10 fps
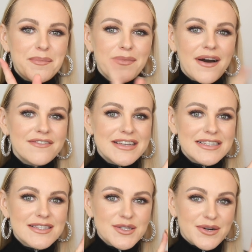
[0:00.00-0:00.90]
A Mauve
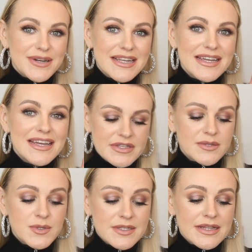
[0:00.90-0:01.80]
Story.
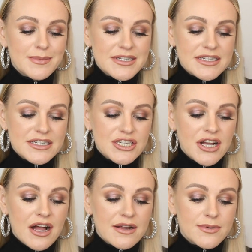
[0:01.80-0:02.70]
This was a limited edition
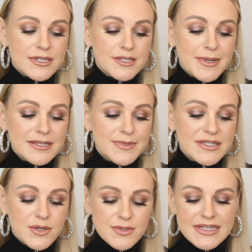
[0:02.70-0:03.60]
color, which makes me
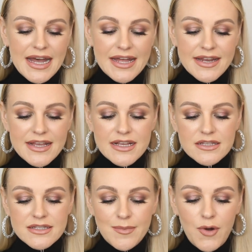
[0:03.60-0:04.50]
so sad,
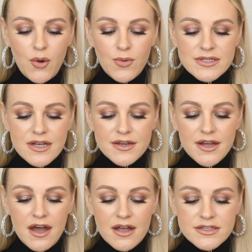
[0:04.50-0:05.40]
so I'm always on the
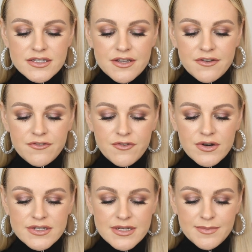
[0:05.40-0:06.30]
hunt
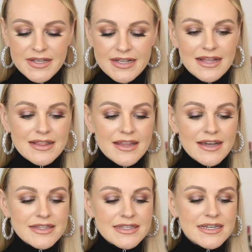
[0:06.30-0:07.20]
for something
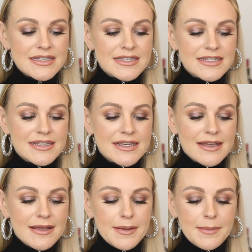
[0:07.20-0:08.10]
like this.
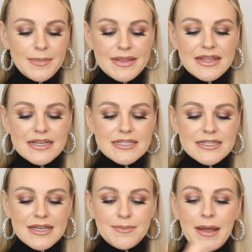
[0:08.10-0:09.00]
But this,
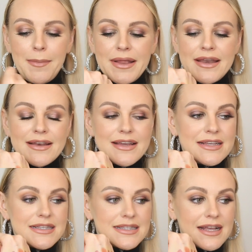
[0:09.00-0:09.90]
in my opinion,
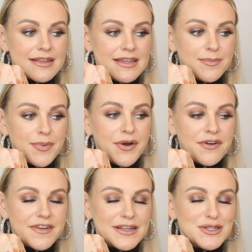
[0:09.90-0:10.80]
is like the
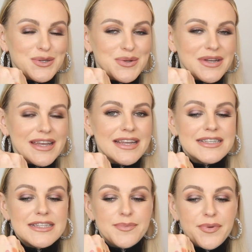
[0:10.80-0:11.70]
perfect nude. It
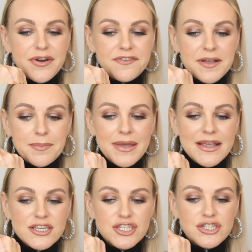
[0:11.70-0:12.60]
is the perfect
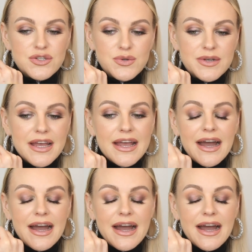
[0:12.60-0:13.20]
pinkish nude.